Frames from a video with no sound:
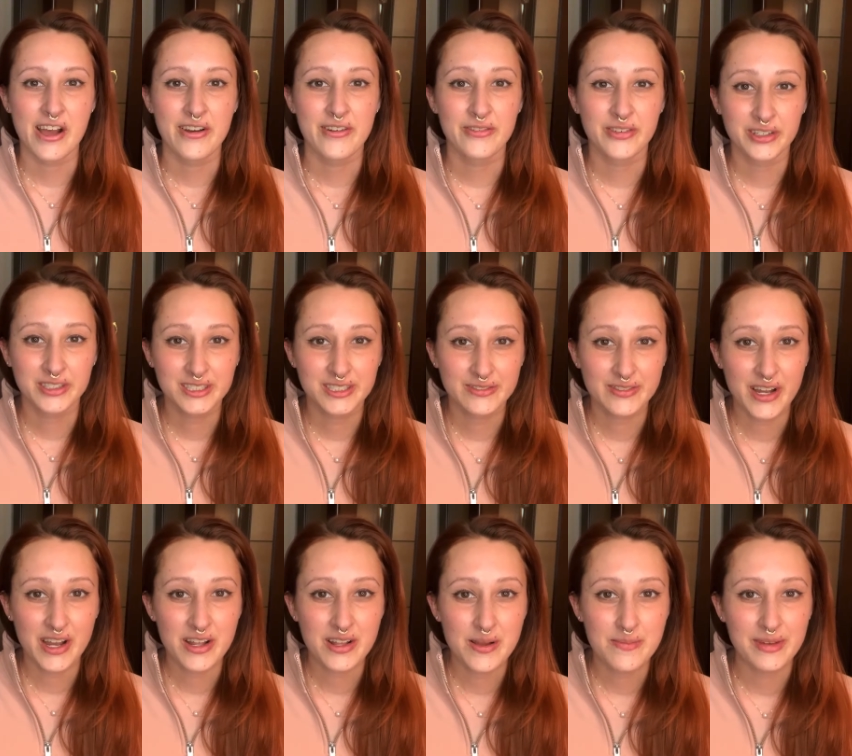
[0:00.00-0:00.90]
First of
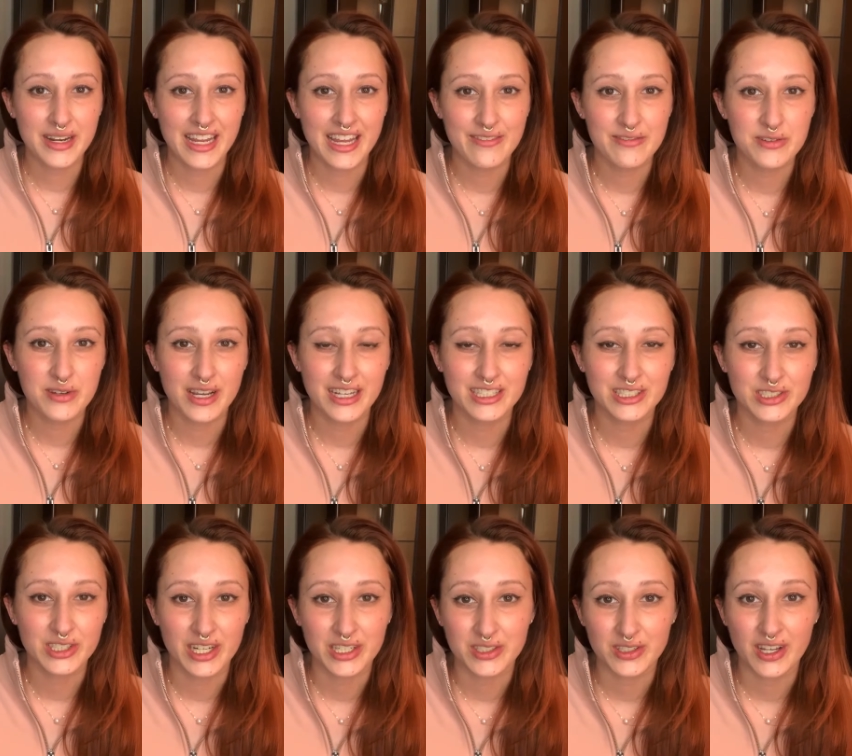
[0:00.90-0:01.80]
all, I'm going to have you guys
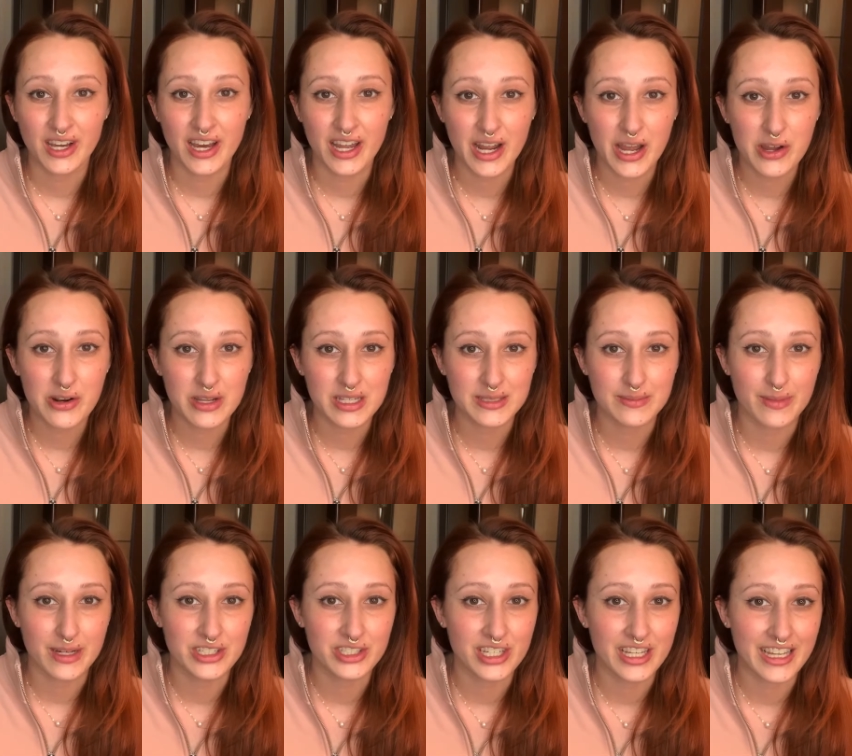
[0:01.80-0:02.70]
try to cut out as
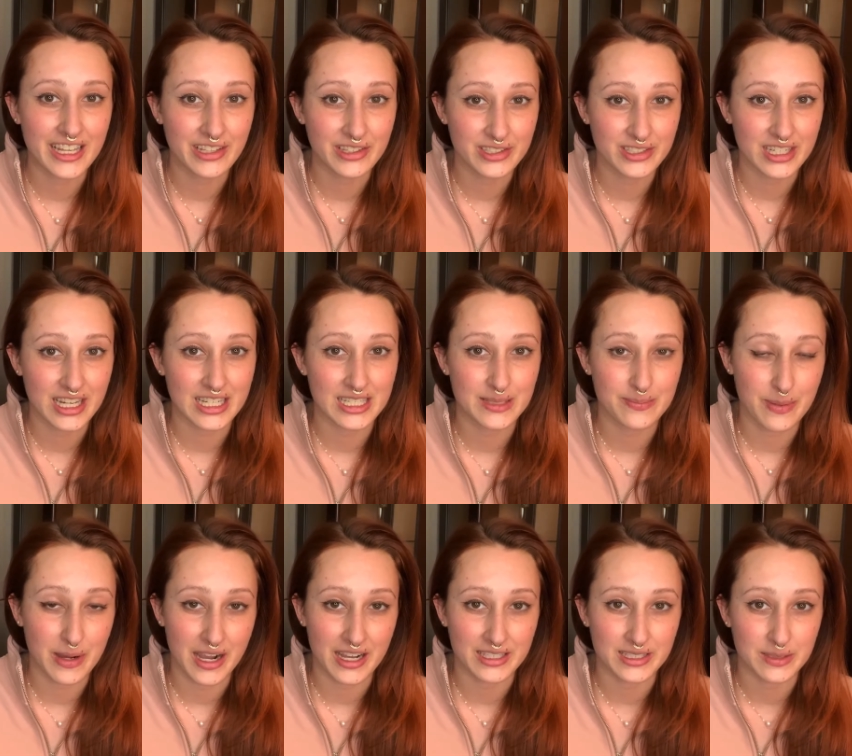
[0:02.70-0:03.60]
much English as
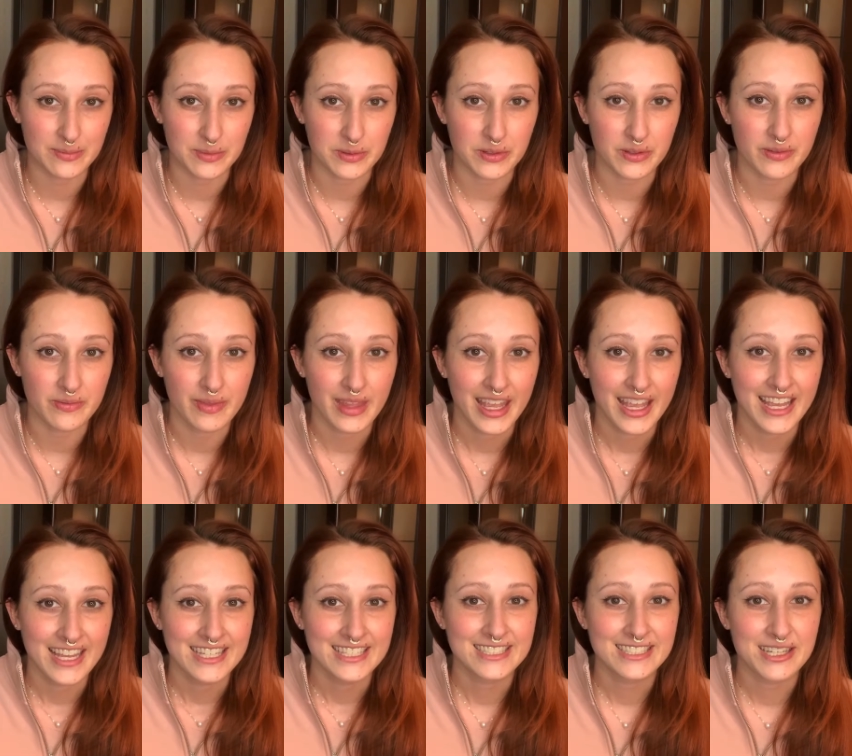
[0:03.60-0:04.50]
possible.
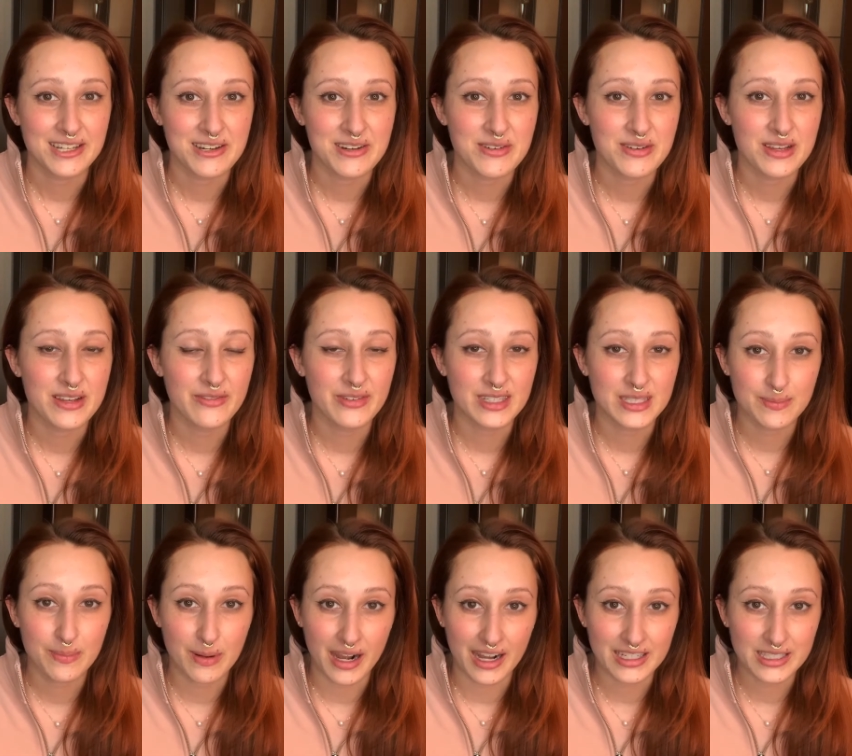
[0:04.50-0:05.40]
So if it's
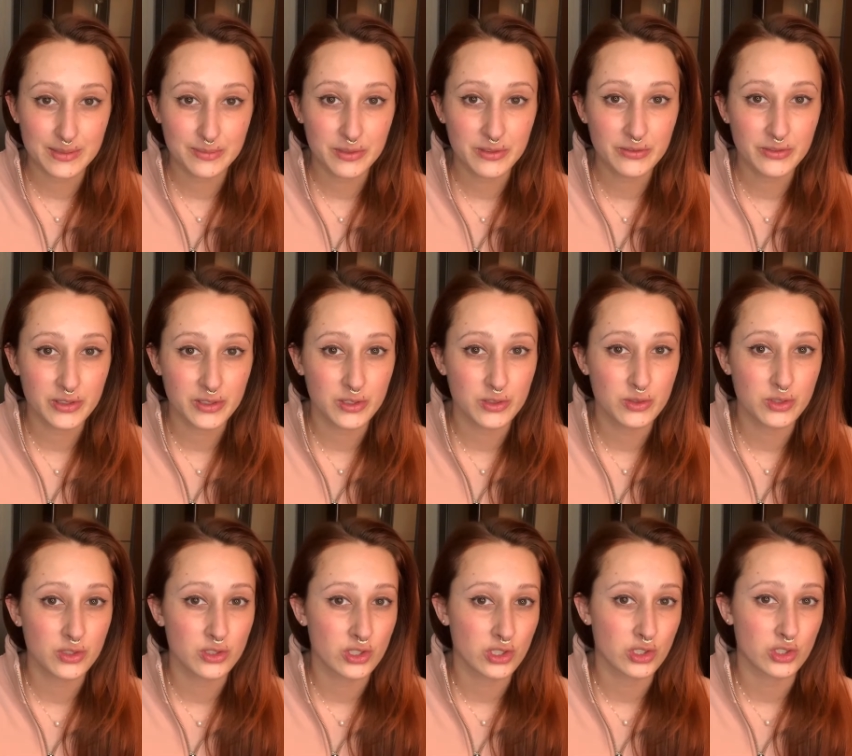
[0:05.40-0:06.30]
possible for you
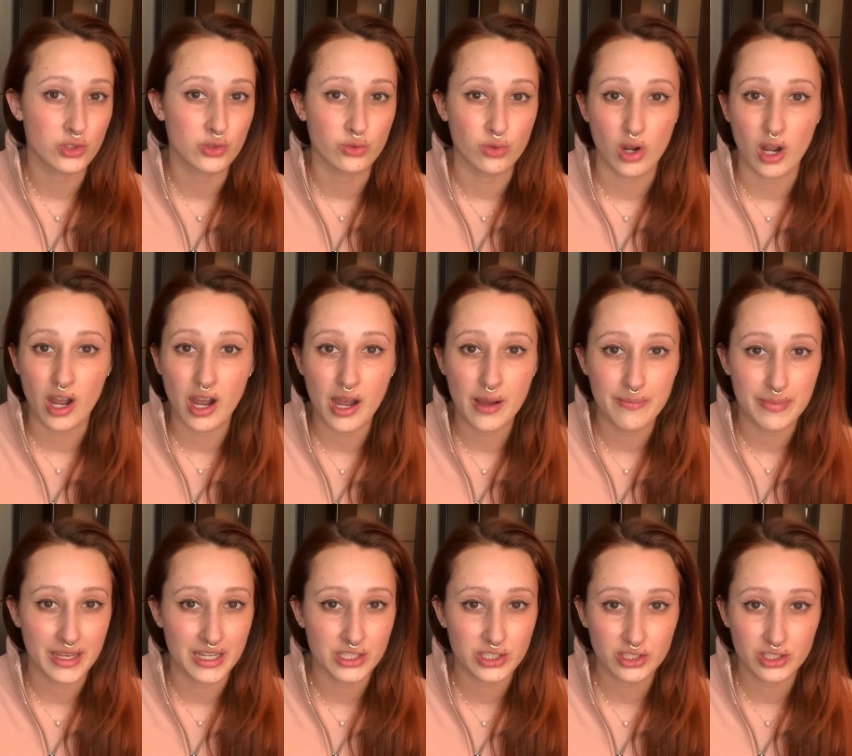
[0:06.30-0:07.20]
to just draw a
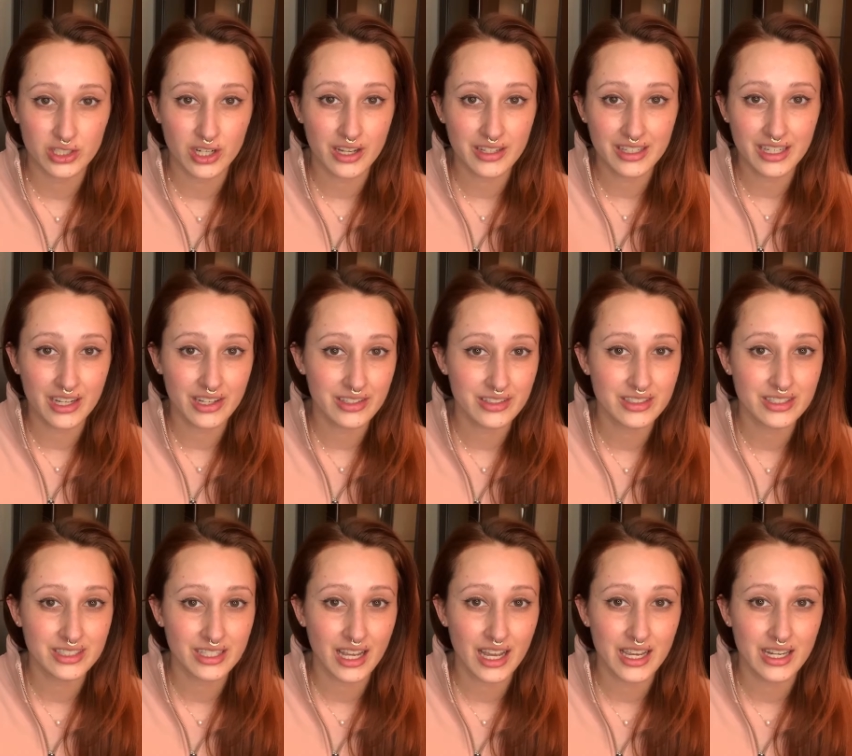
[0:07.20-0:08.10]
picture on the other
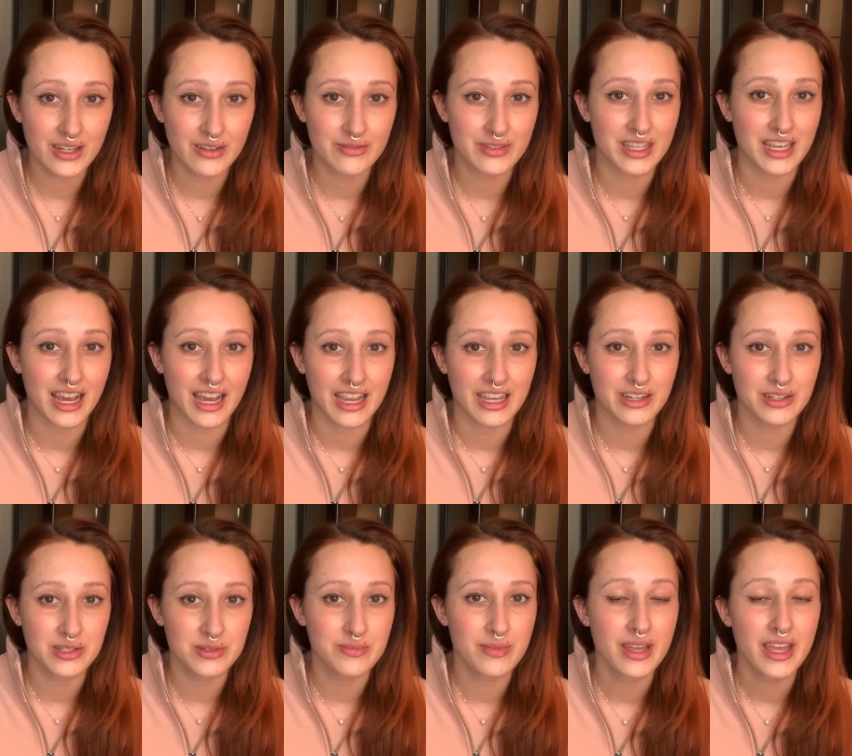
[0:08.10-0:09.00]
side of the
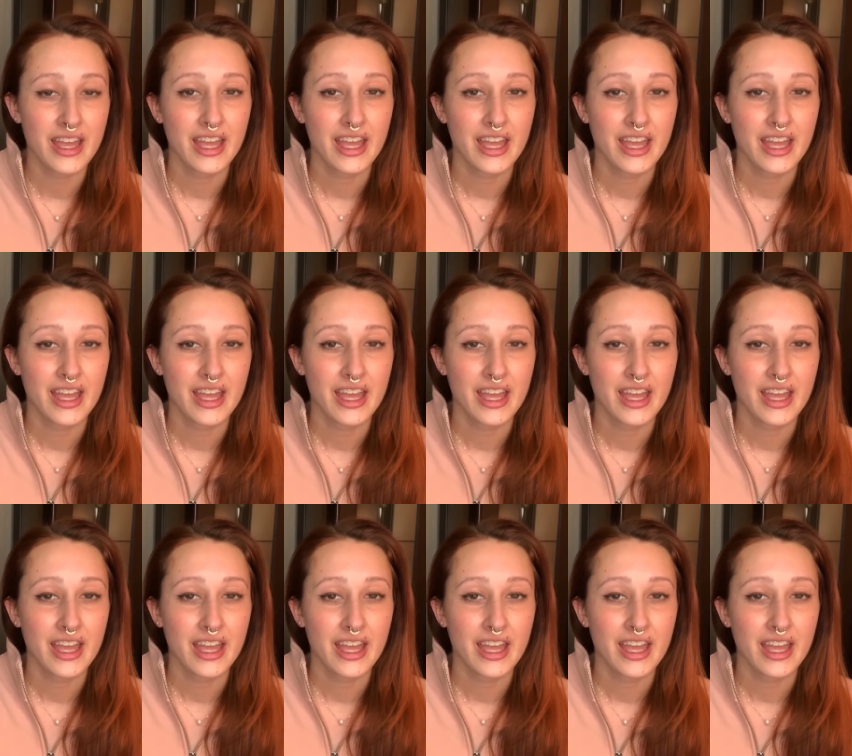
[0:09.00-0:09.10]
item,